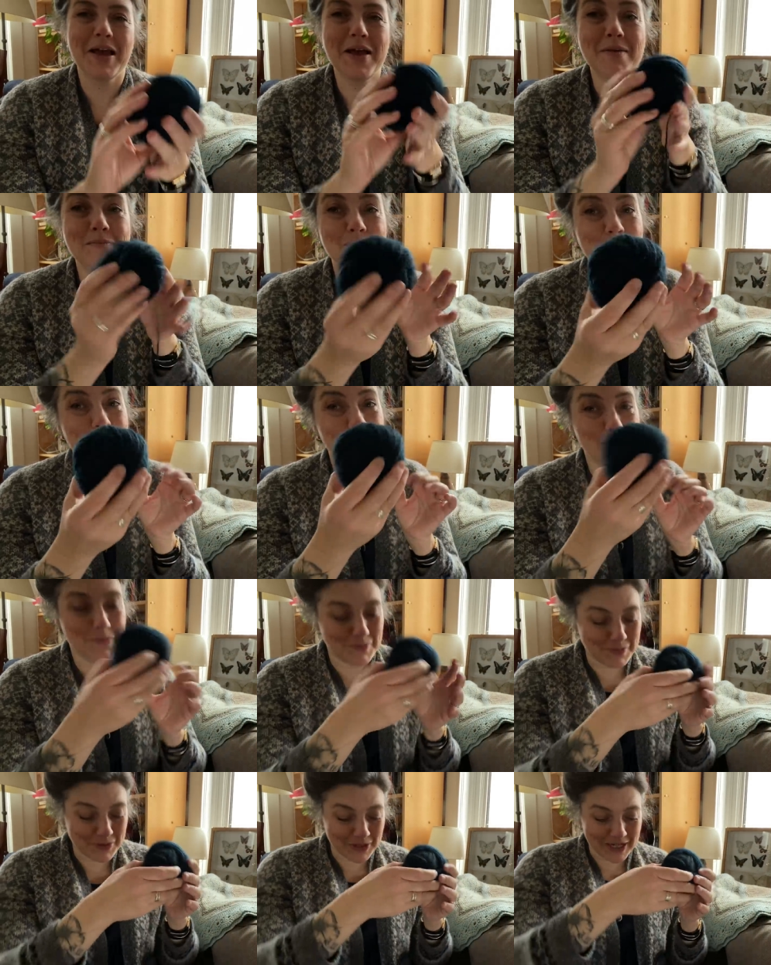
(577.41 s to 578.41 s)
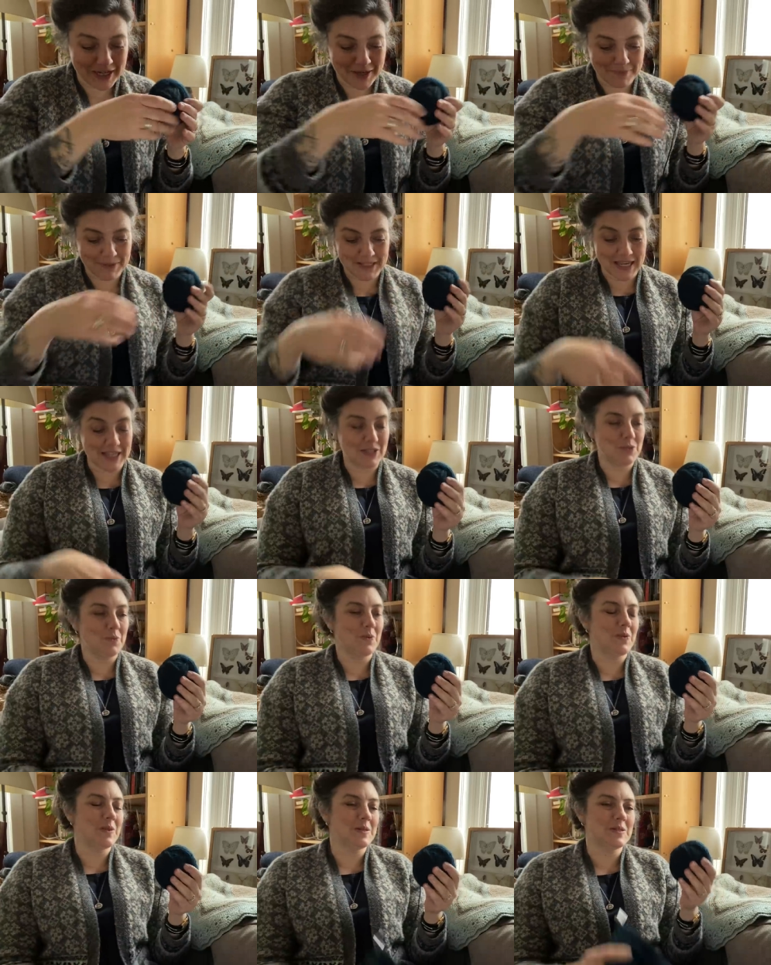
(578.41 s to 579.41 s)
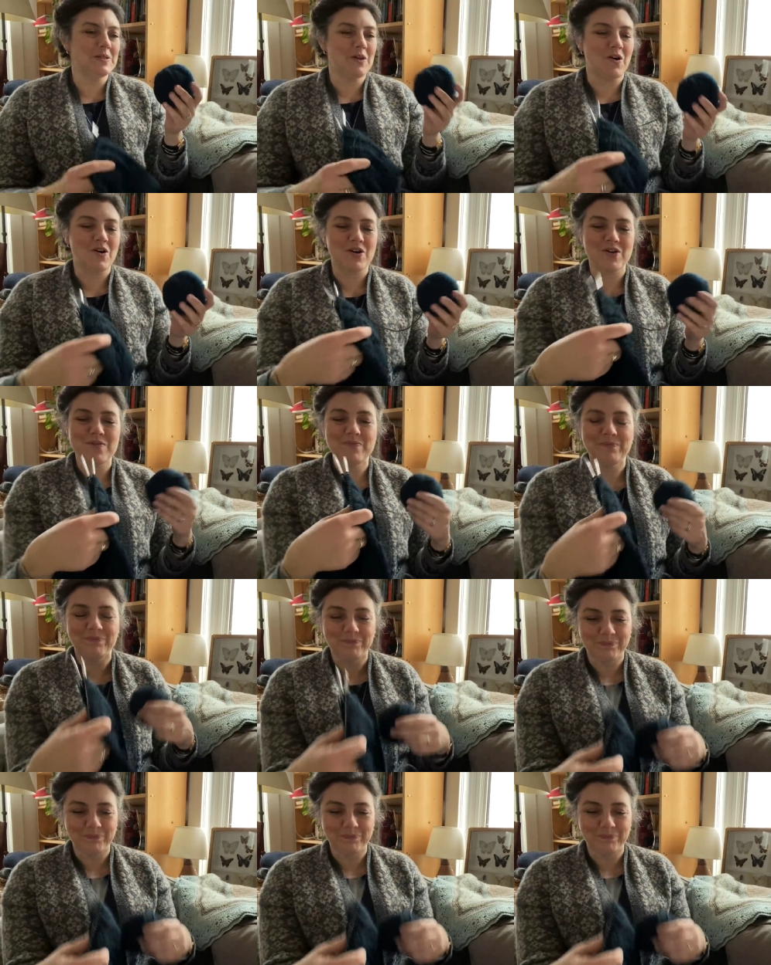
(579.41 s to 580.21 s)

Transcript: am pretty obsessed with this yarn.